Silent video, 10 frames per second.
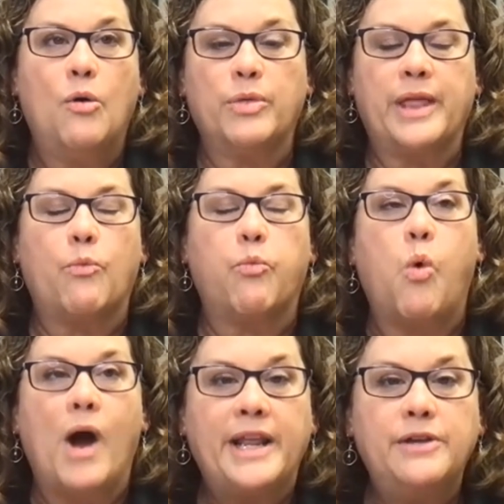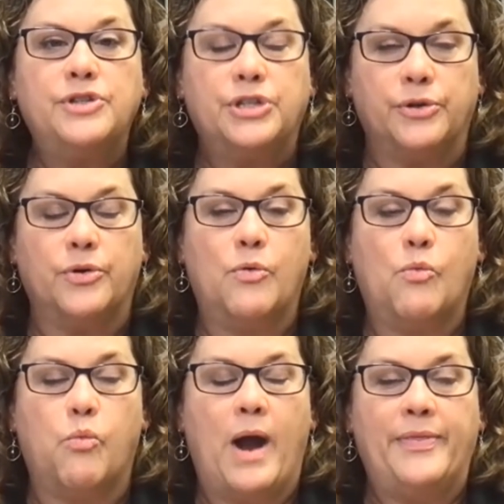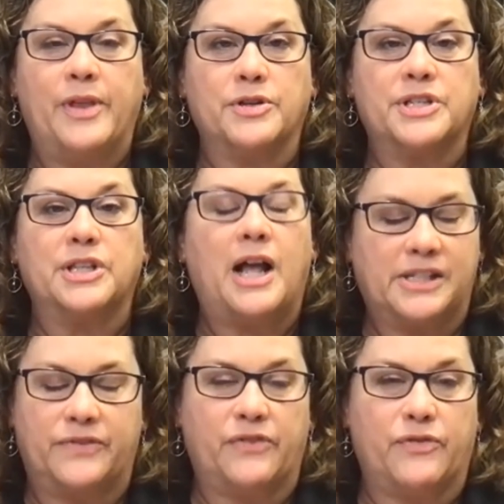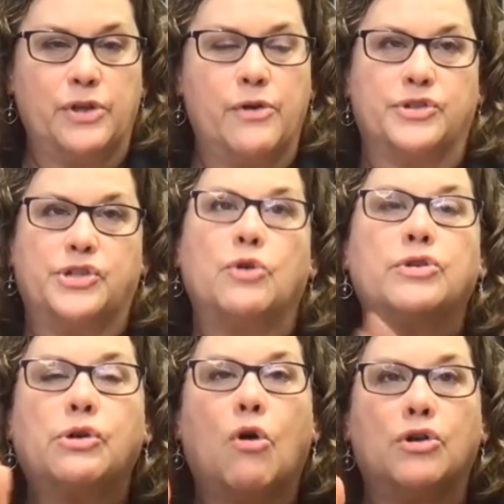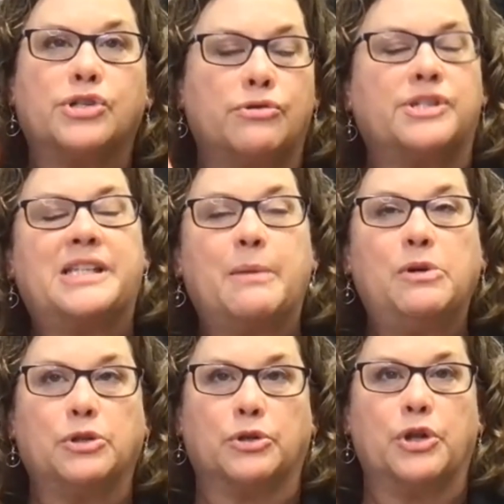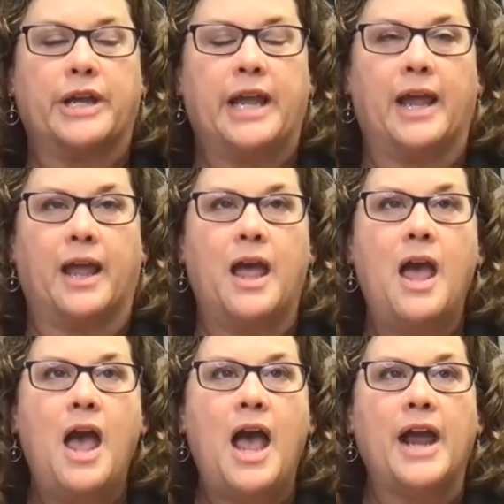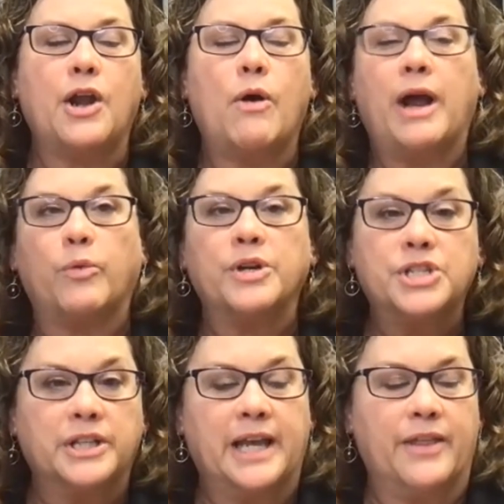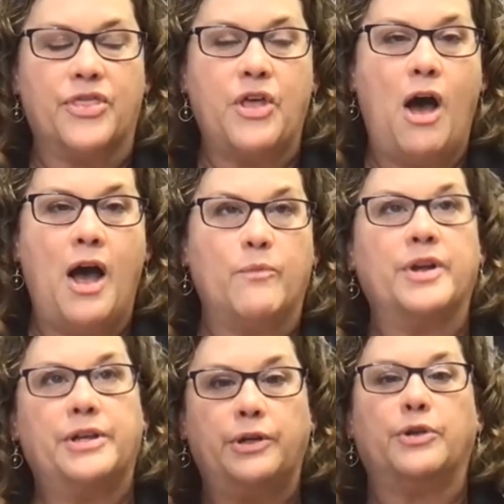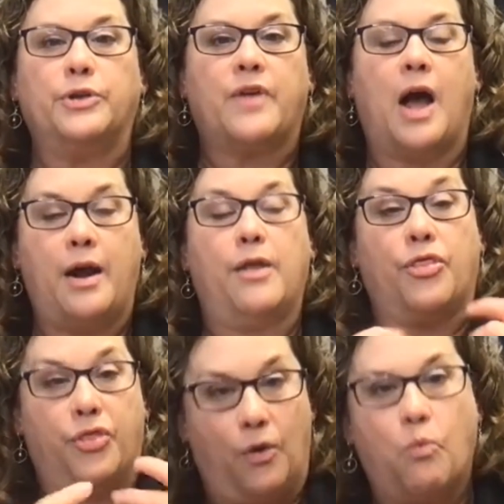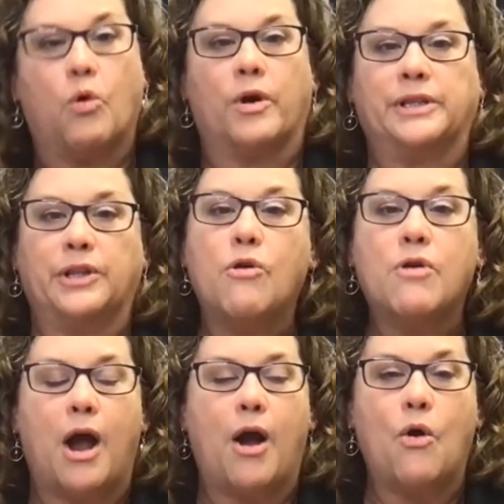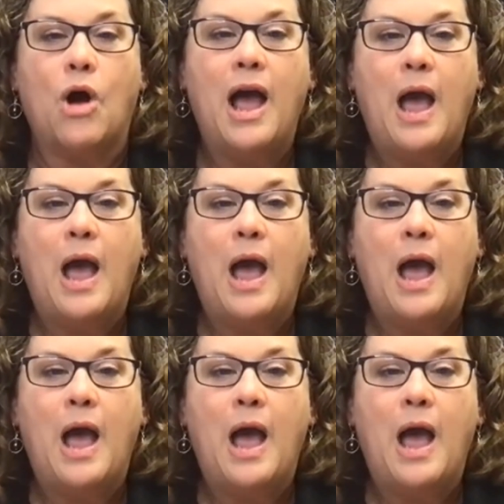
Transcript: like, what do you do when there's lots of different logos? Yours are all so similar looking. I know I originally had thought, well, you know, you've got the Wharton logo,